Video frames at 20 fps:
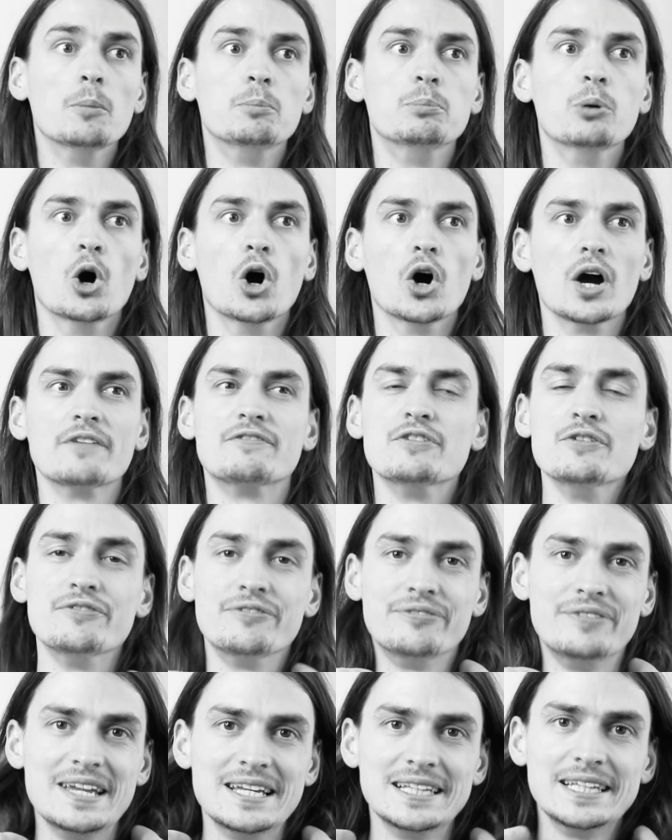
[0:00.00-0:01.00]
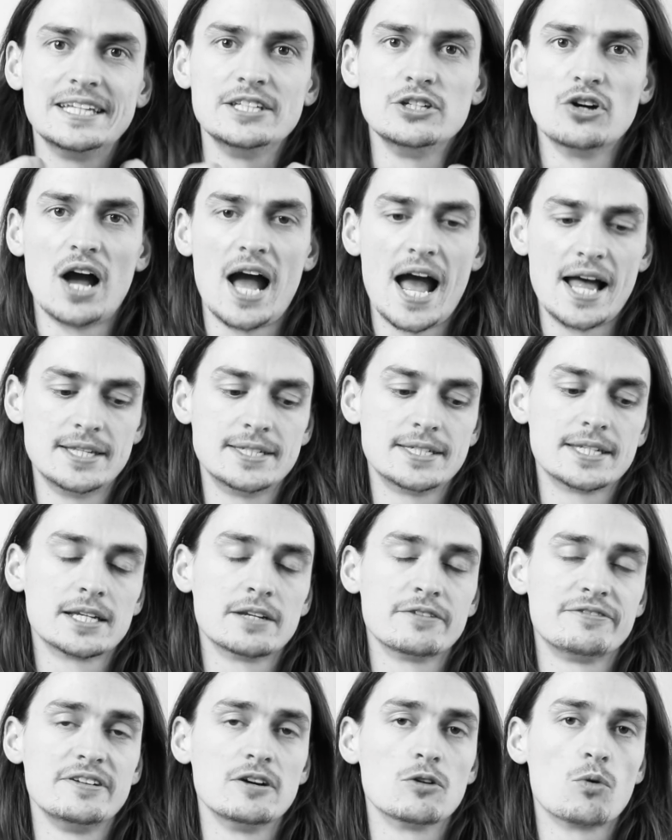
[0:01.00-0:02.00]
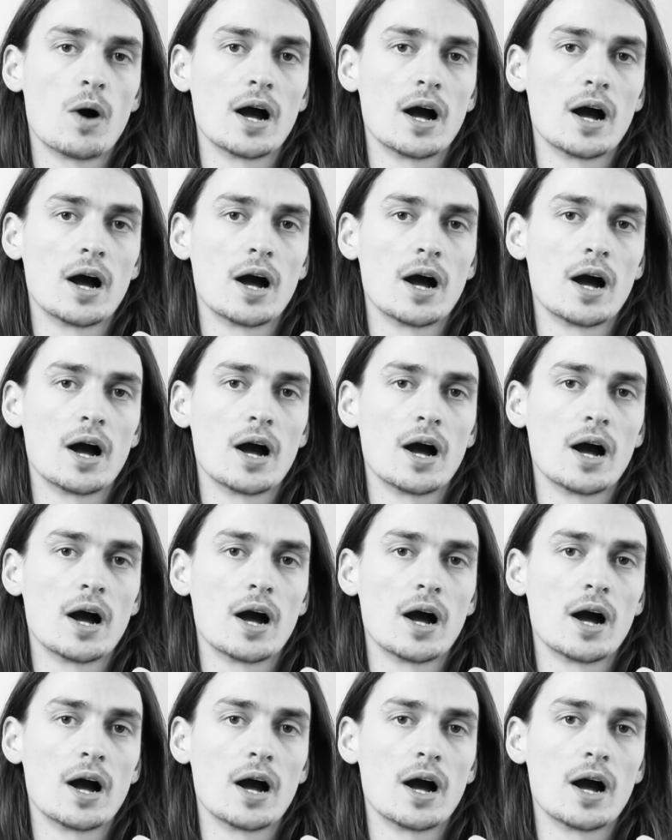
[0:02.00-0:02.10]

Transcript: But if you feel it, your ends are going to feel